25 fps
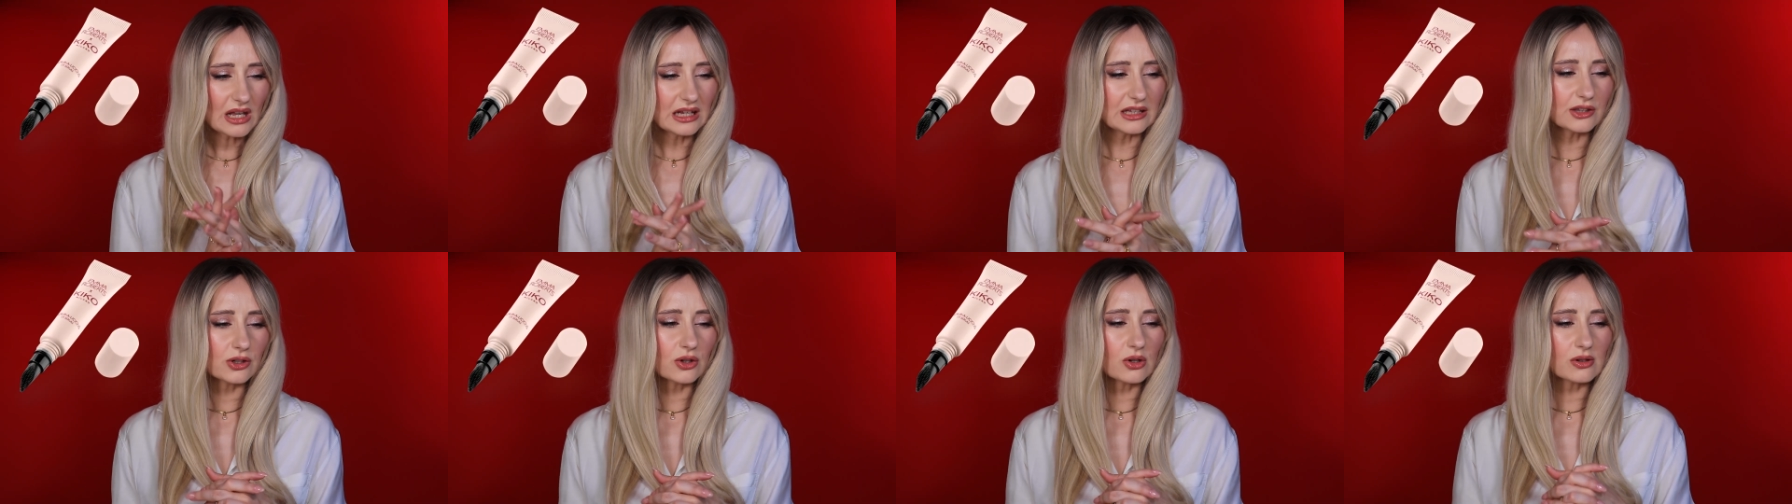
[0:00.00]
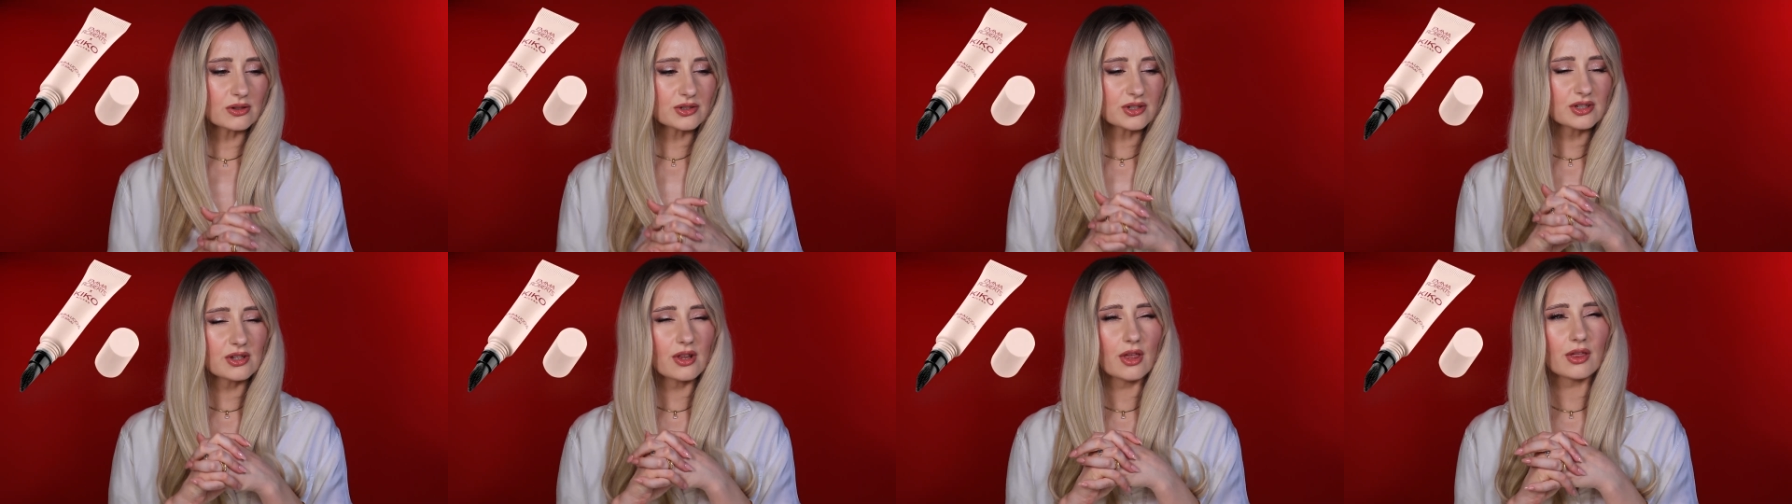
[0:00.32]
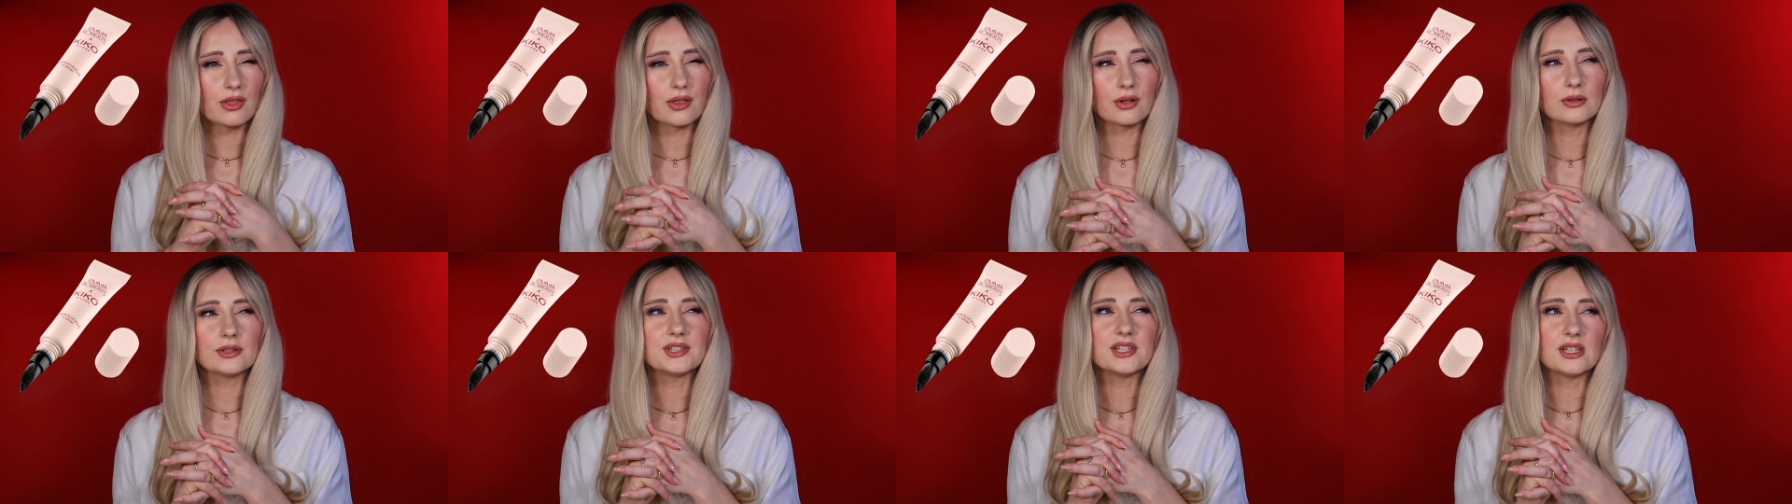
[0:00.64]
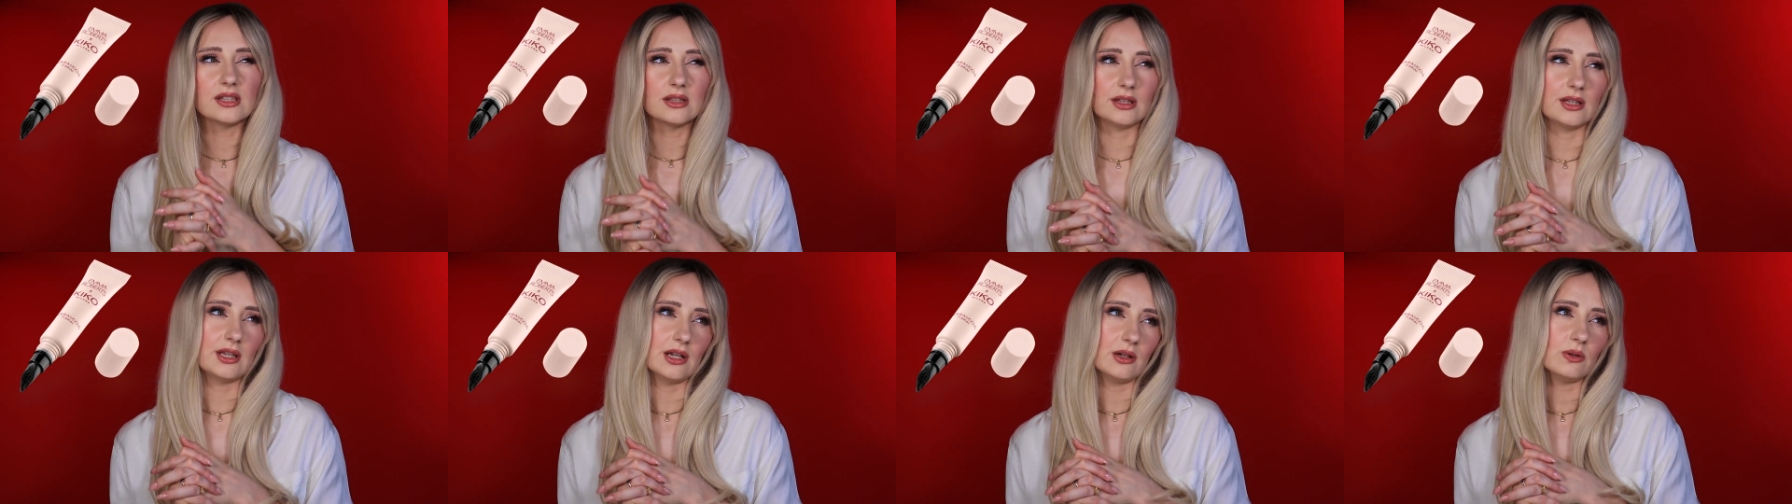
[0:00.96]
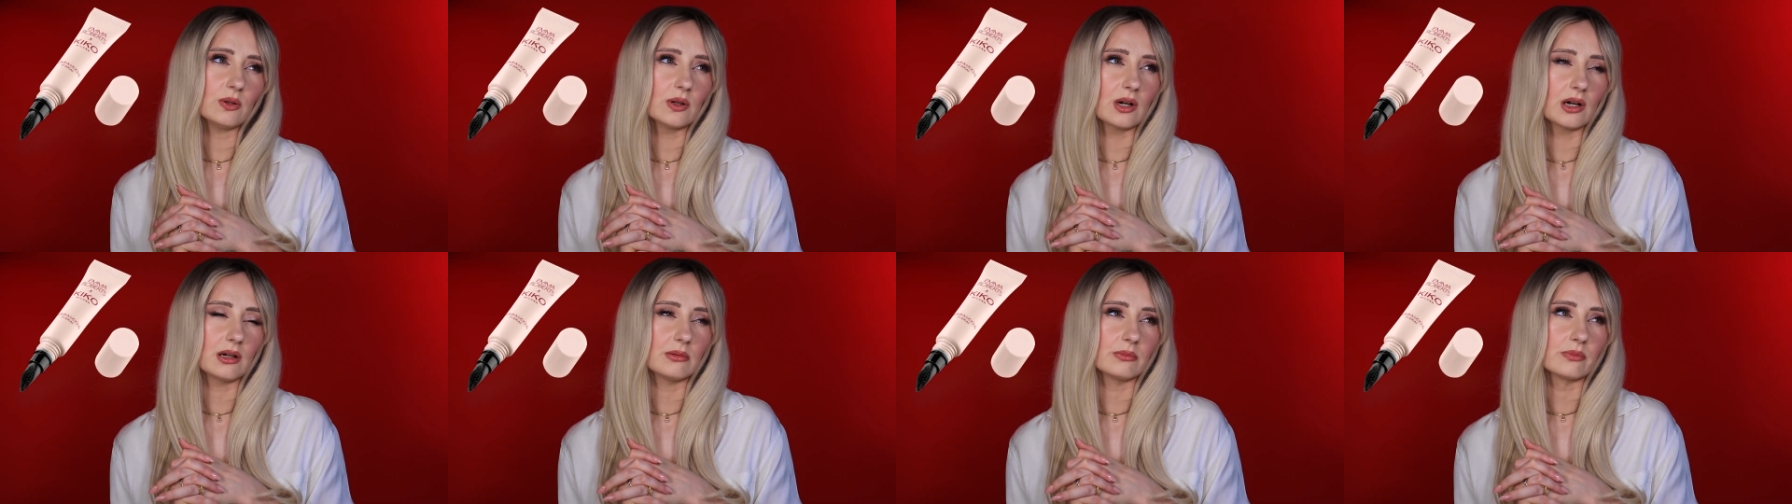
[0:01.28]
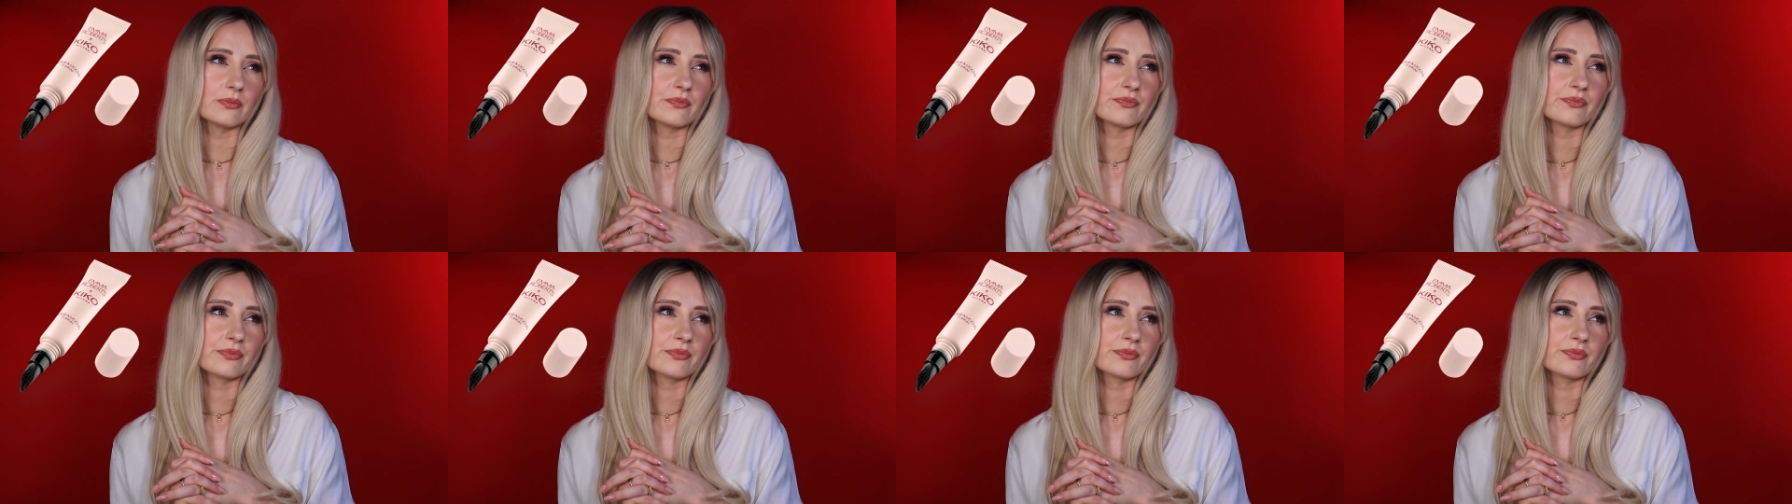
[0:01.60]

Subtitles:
It costs 13 euro.